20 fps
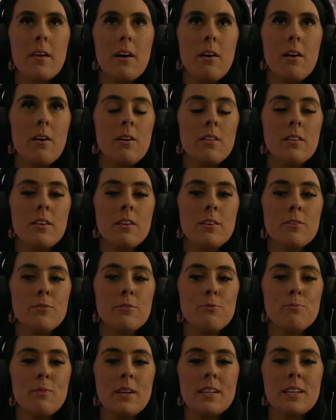all
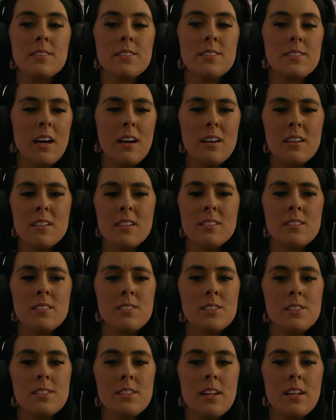of my
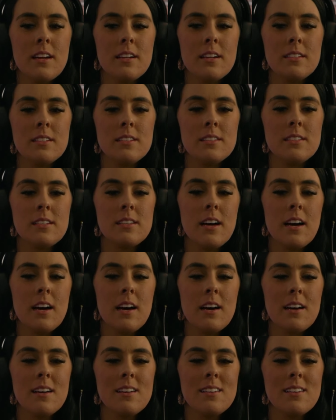cells and
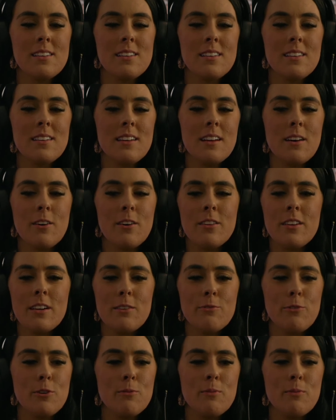all the
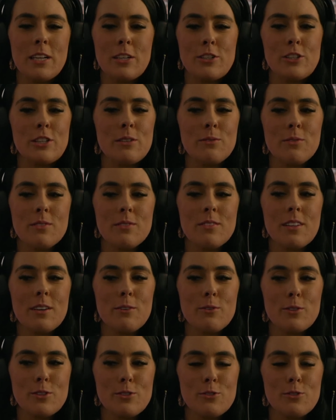information
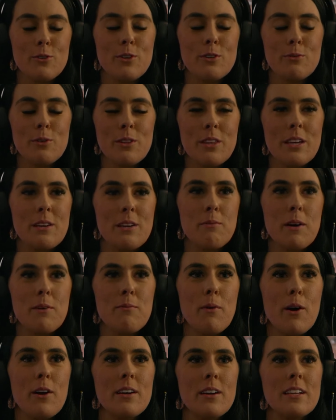that was stored within my
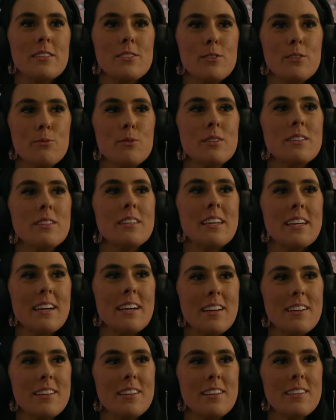body to really
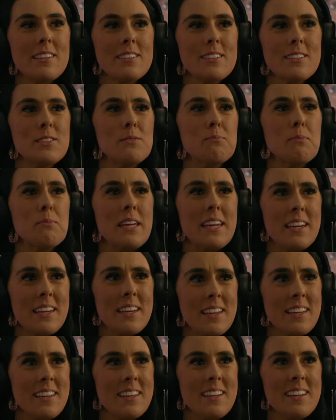kind of
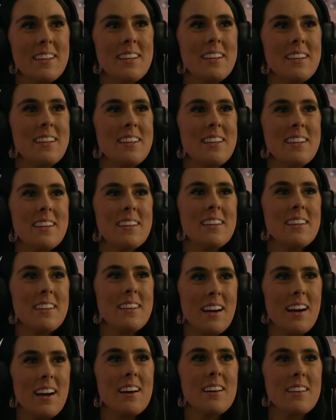speak.
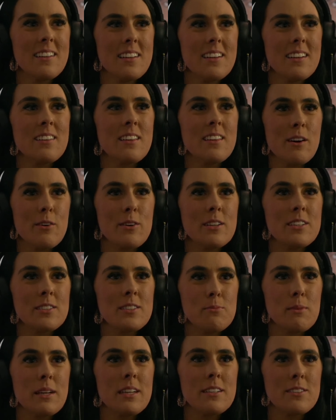Yeah, allowing
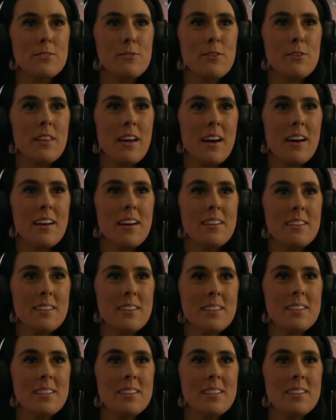space for that.